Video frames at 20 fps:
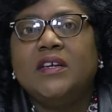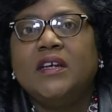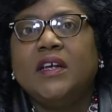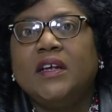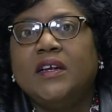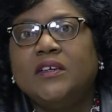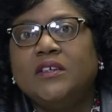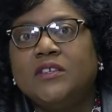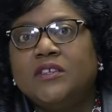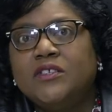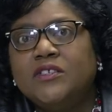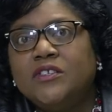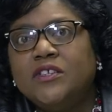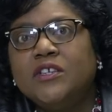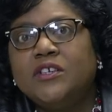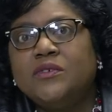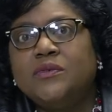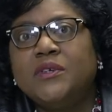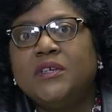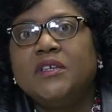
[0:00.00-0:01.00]
and
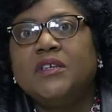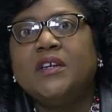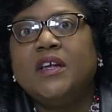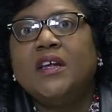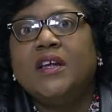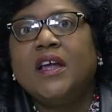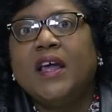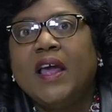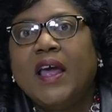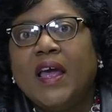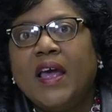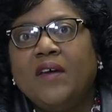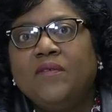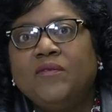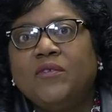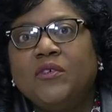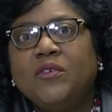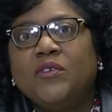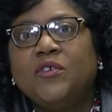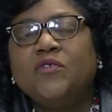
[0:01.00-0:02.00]
consider it
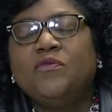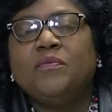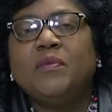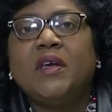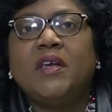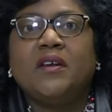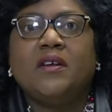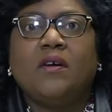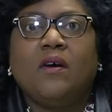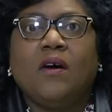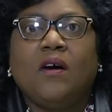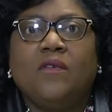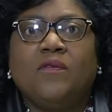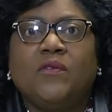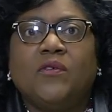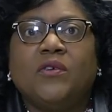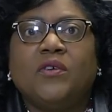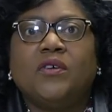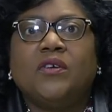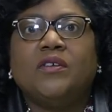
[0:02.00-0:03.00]
after you've made an
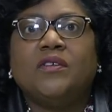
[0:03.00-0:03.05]
offer.